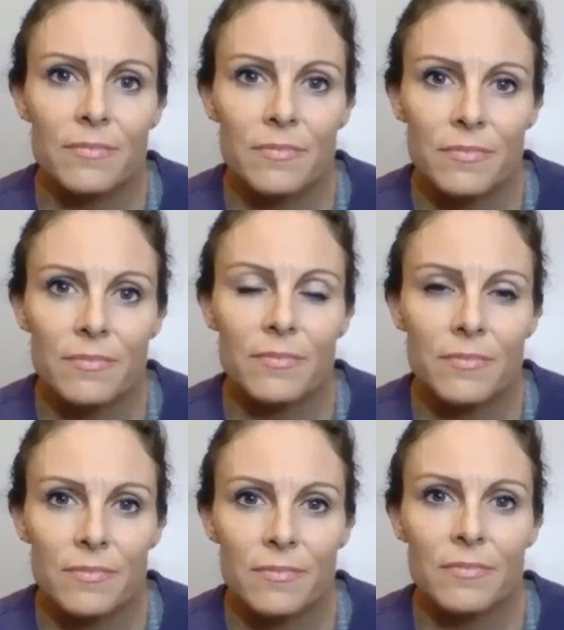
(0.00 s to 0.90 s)

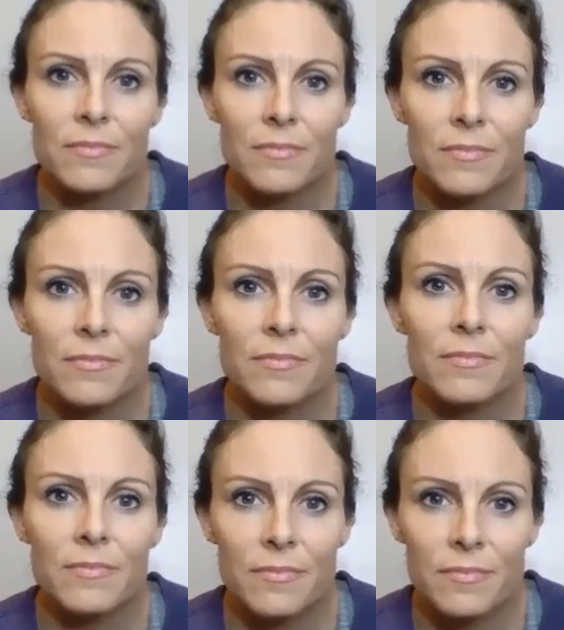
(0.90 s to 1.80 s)

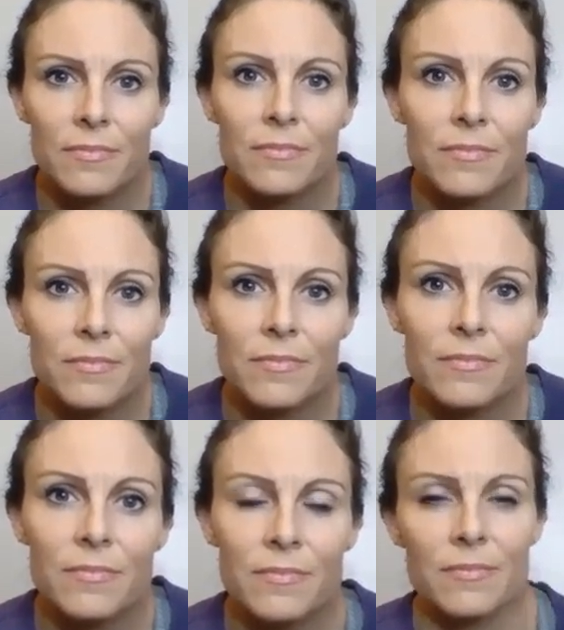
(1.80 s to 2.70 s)

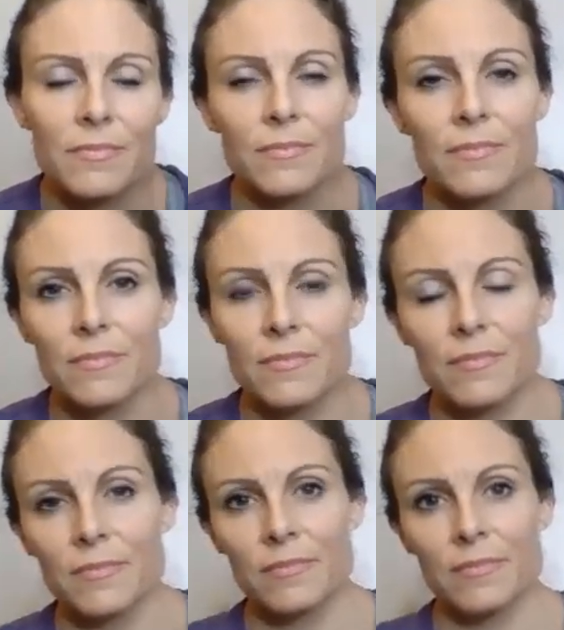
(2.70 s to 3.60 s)

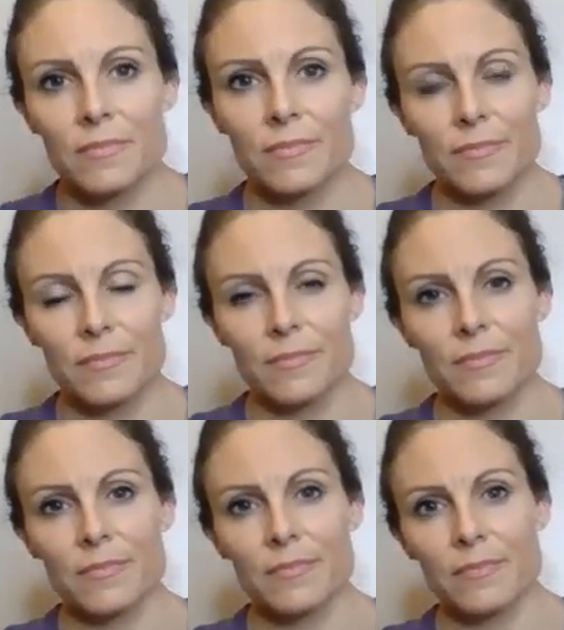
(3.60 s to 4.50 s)

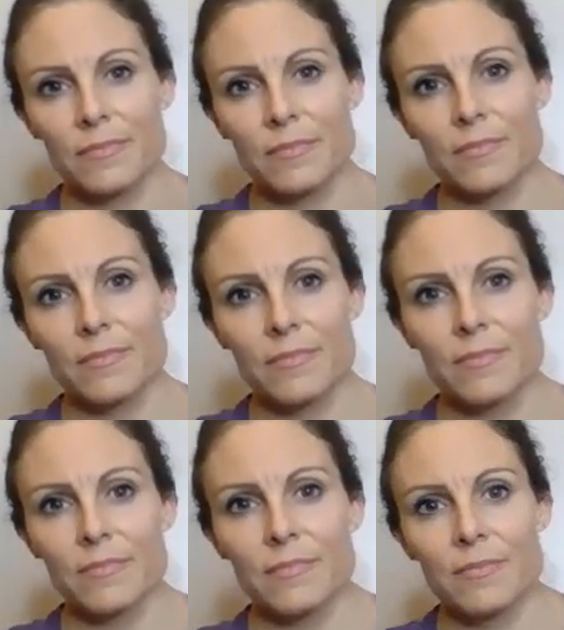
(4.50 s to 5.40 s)

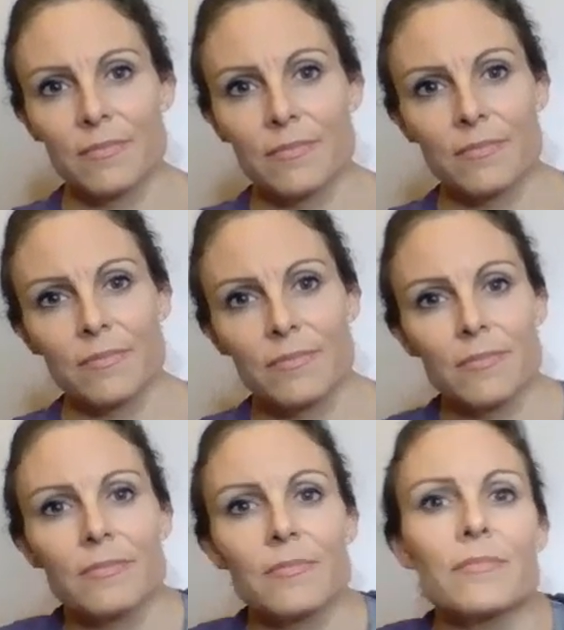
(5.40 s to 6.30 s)

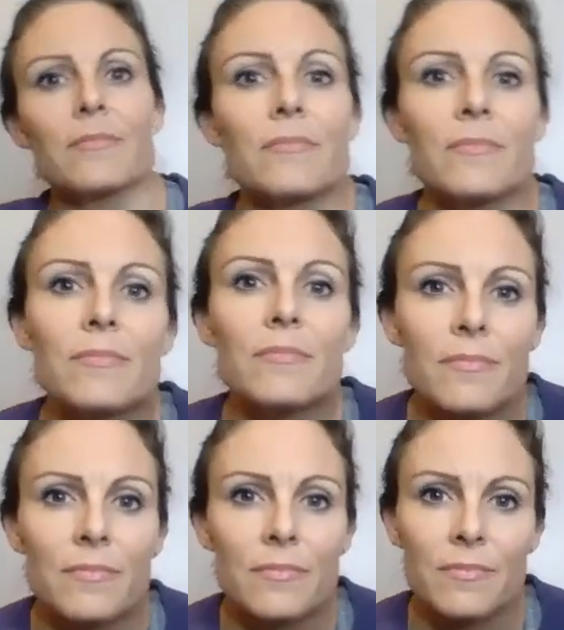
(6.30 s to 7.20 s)

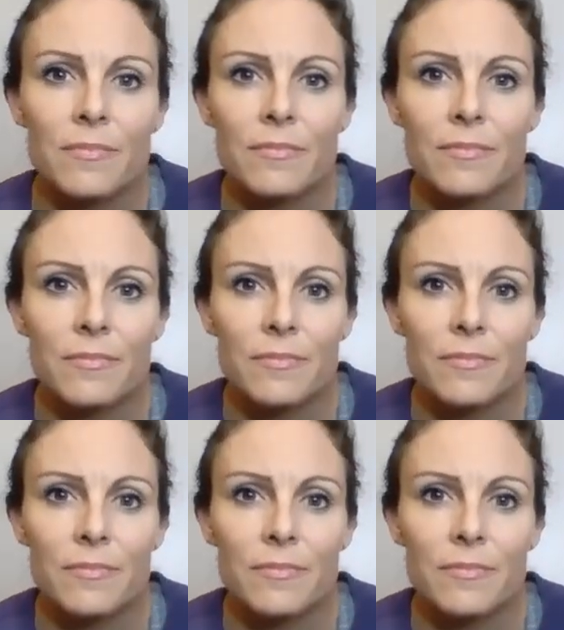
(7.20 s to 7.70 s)
The person shown says nothing.